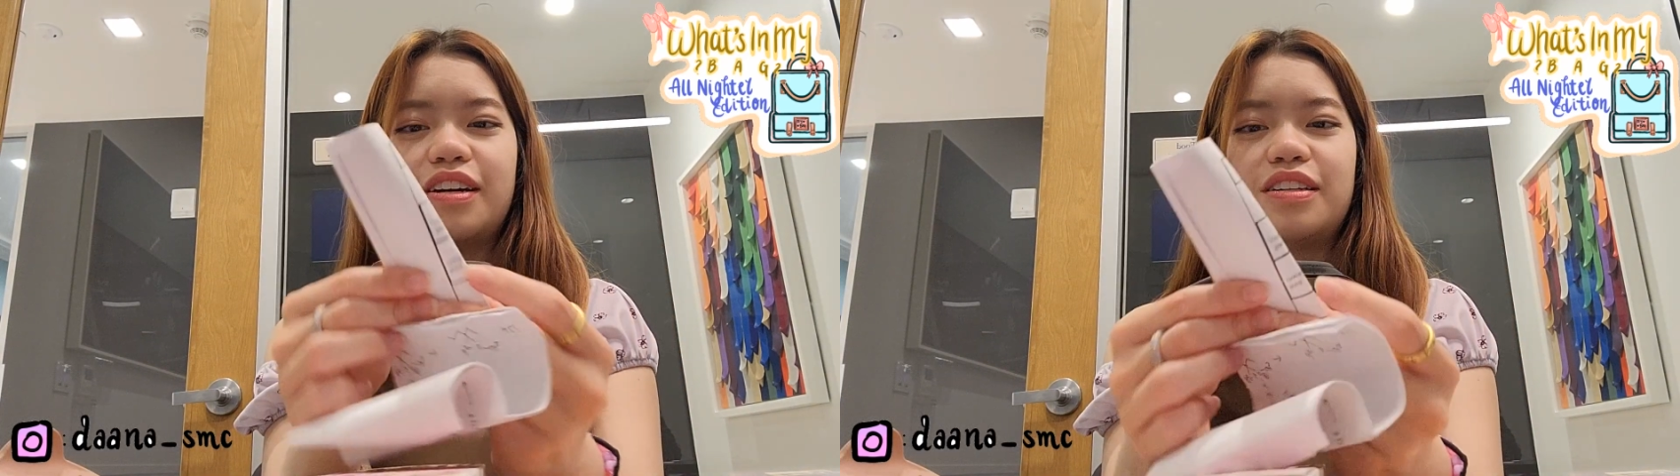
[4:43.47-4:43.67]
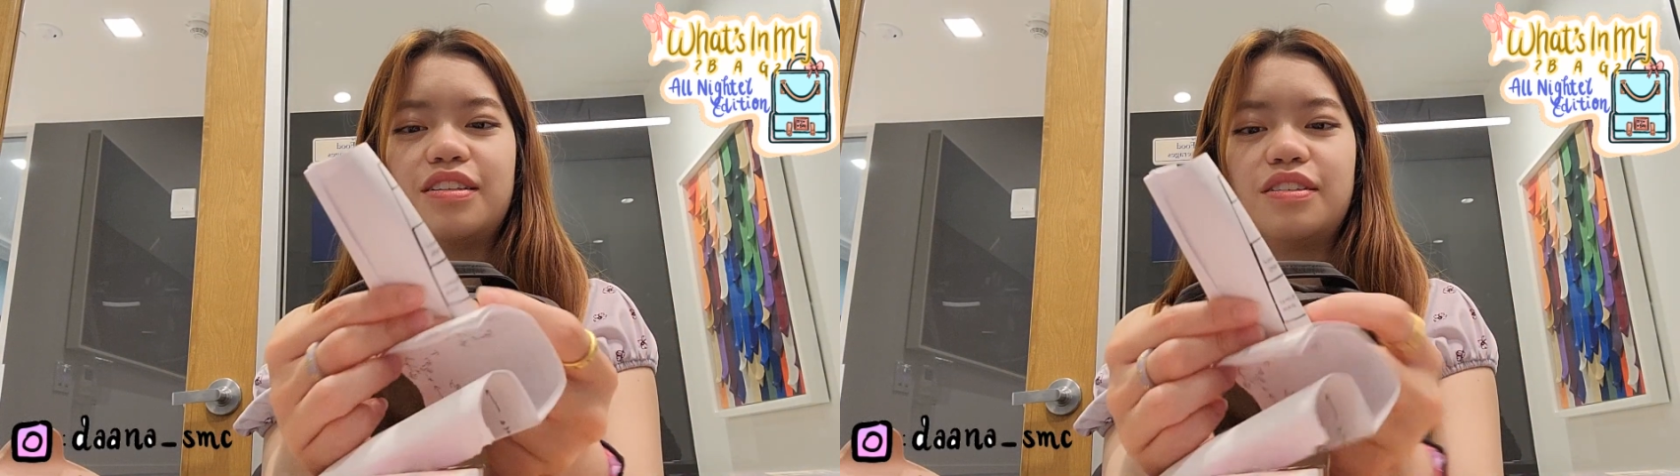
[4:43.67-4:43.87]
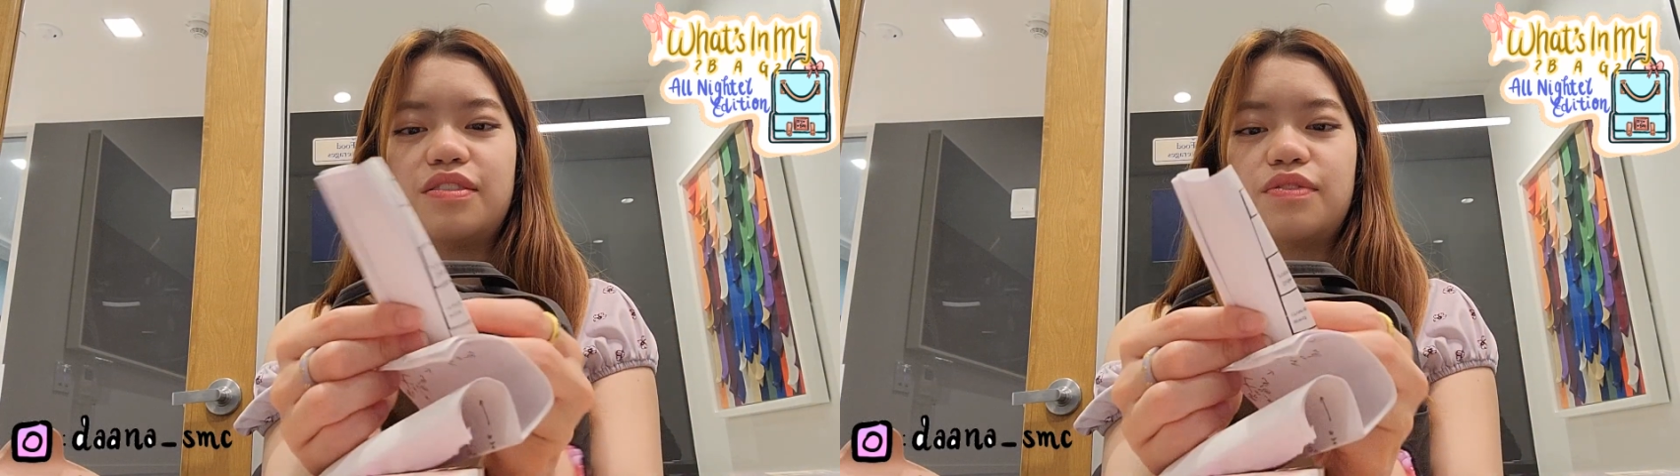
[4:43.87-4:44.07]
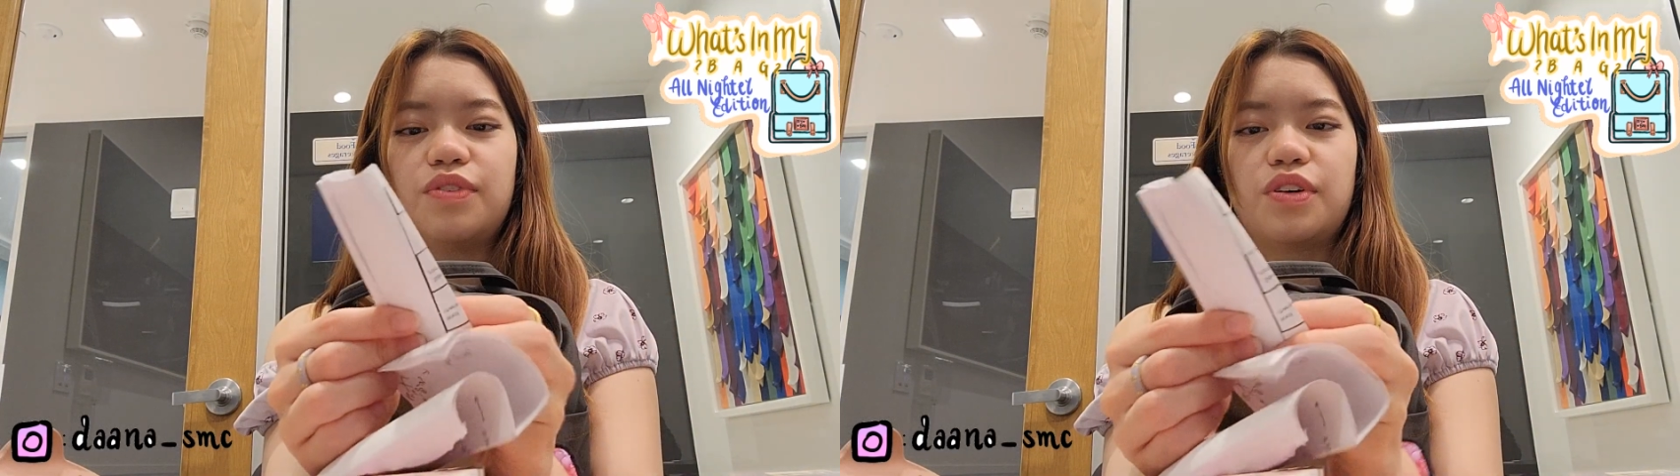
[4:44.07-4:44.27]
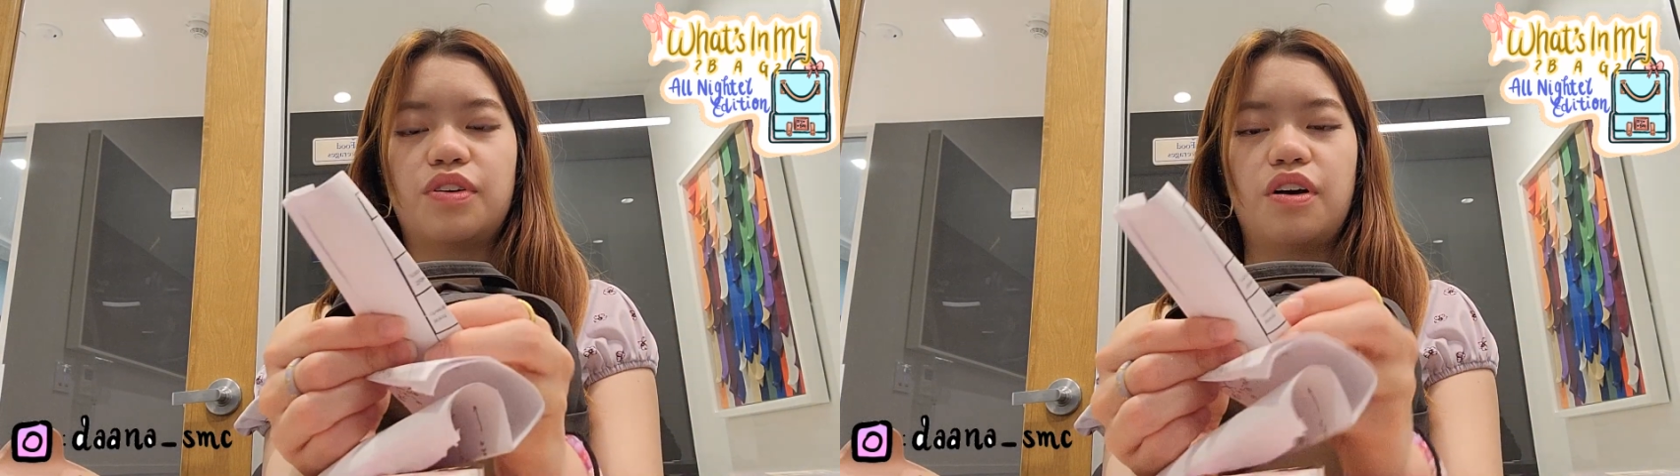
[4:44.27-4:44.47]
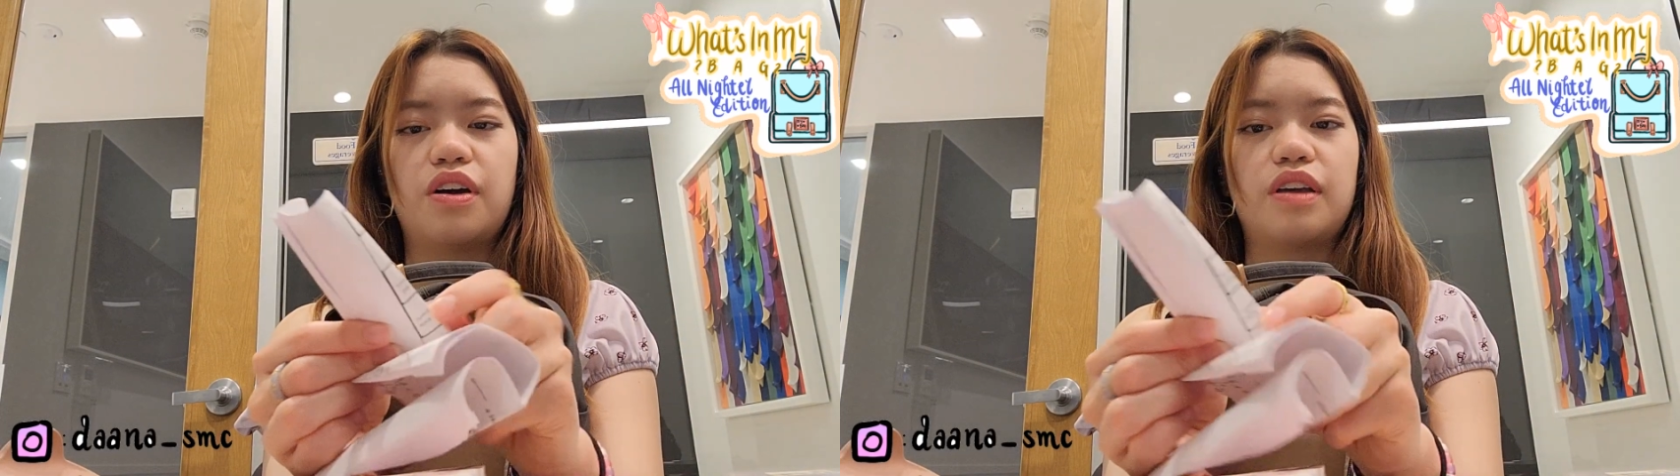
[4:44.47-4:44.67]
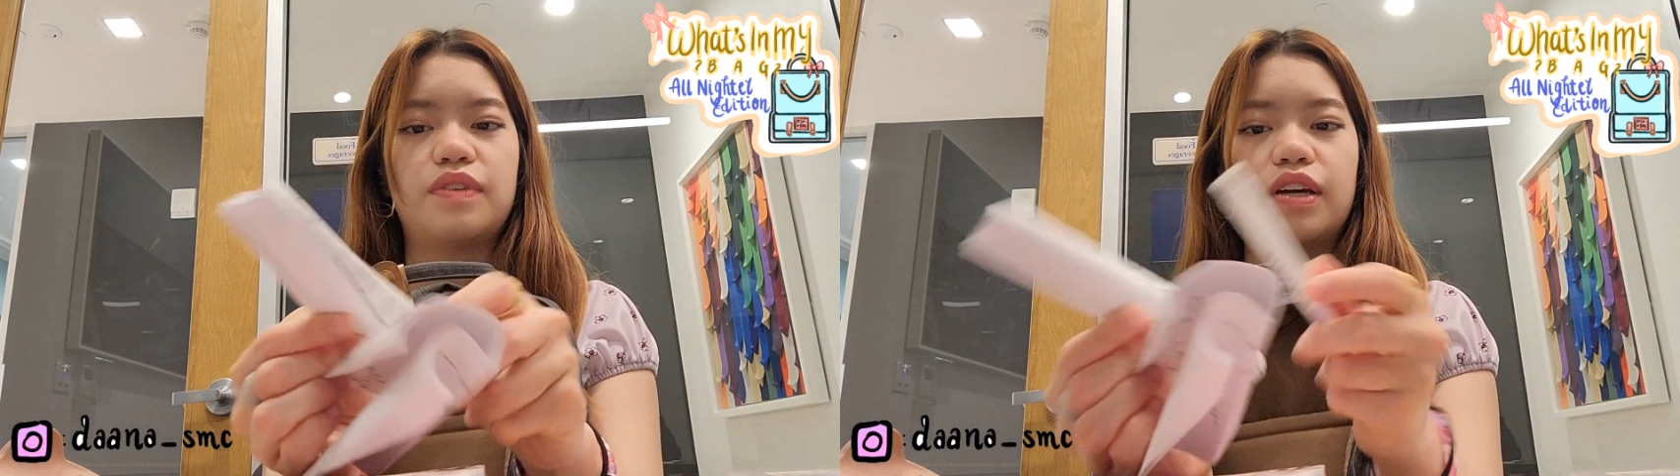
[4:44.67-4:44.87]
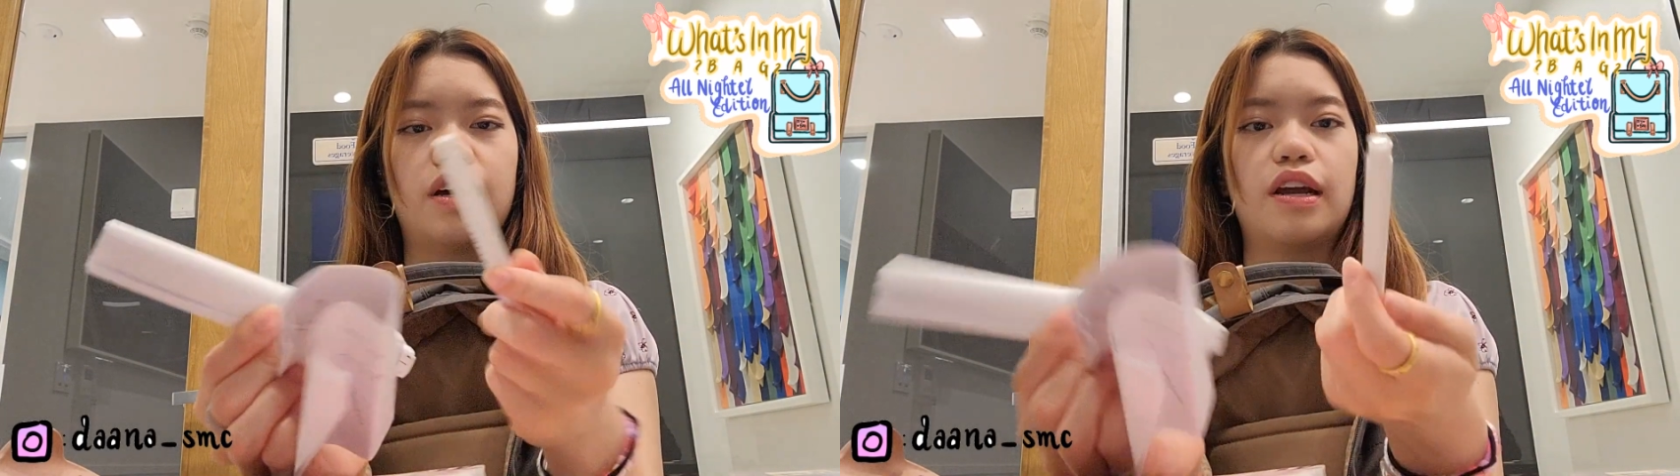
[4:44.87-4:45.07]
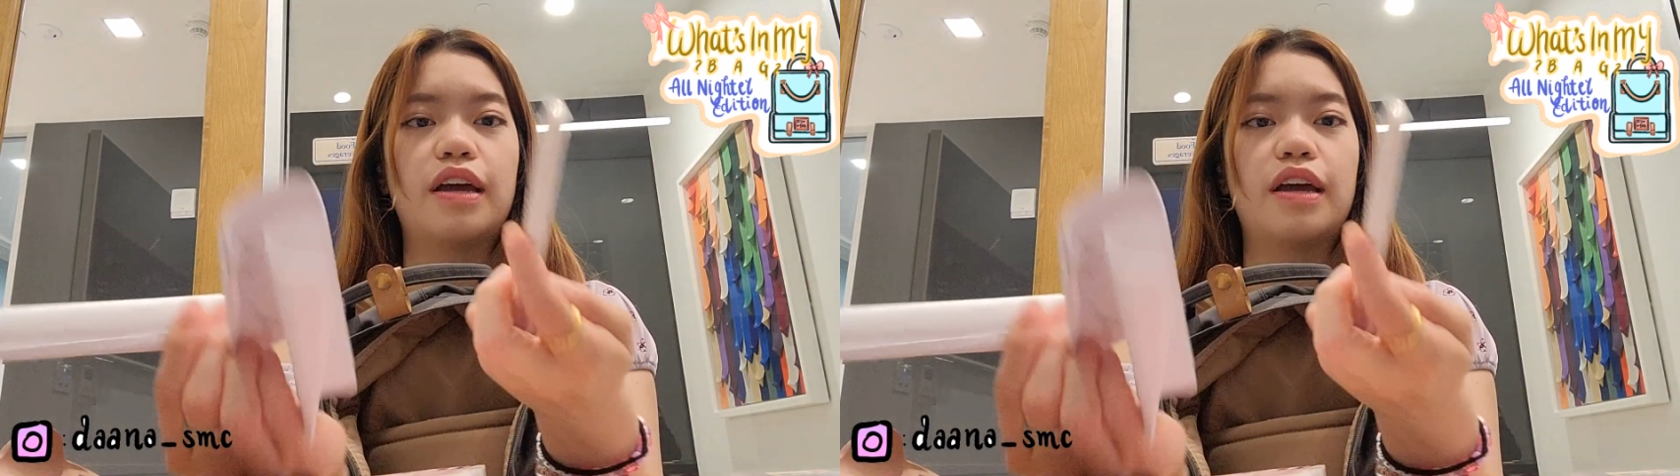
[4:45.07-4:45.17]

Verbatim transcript: that I forgot I even had,